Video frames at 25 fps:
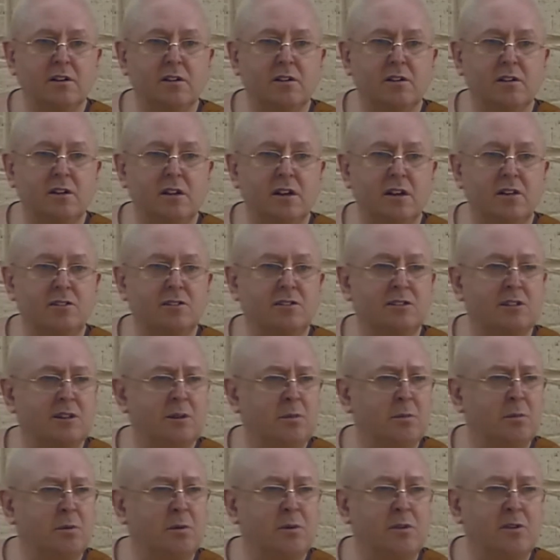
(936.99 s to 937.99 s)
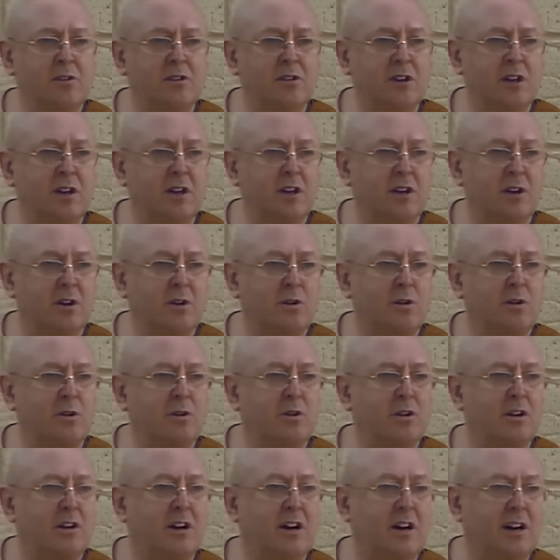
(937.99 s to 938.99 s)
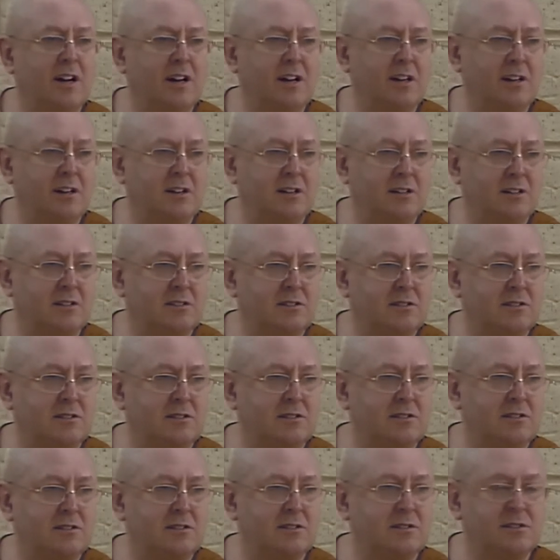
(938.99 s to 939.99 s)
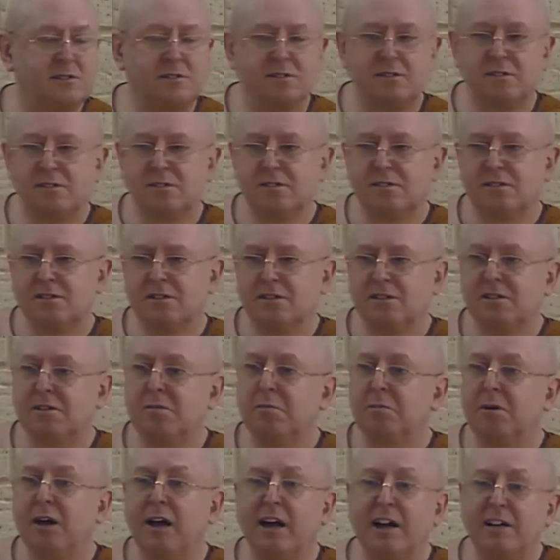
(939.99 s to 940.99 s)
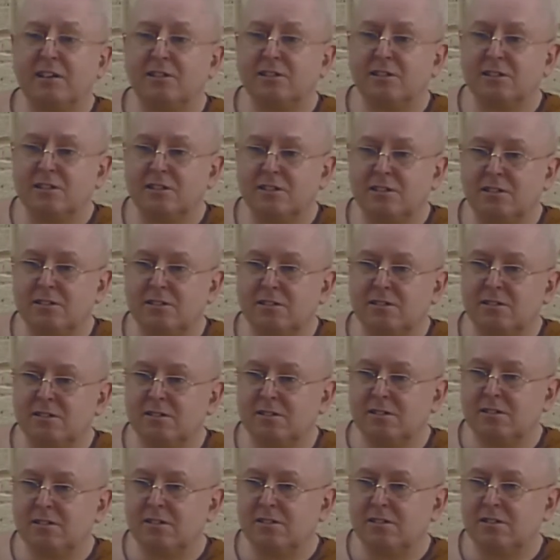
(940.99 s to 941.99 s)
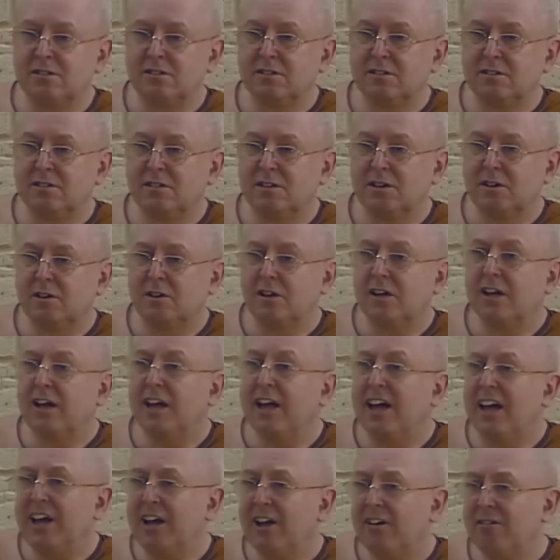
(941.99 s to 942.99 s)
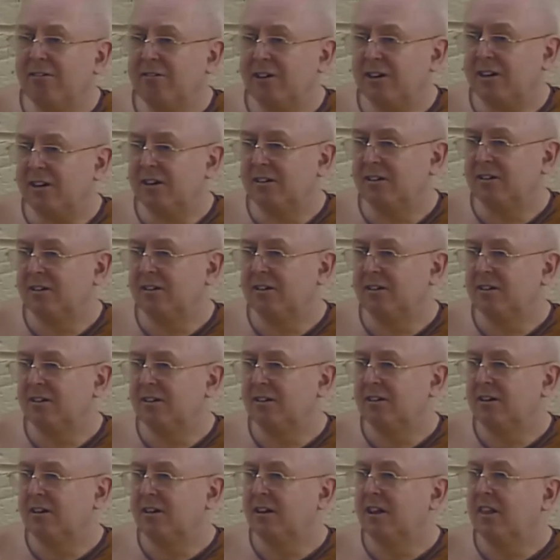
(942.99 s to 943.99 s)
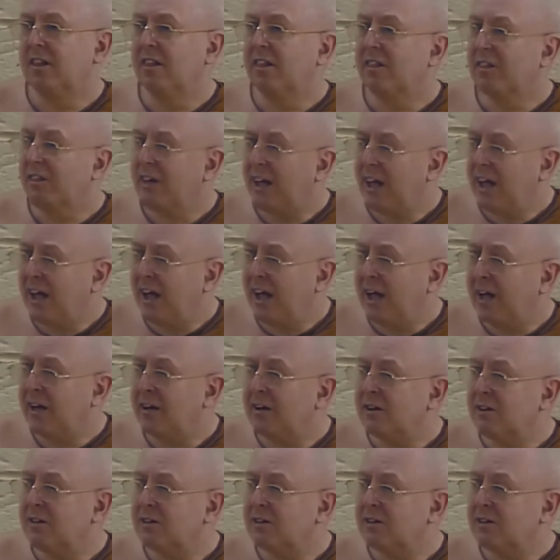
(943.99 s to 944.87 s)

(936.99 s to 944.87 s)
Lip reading: that a simple thing called kindness, compassion, caring, that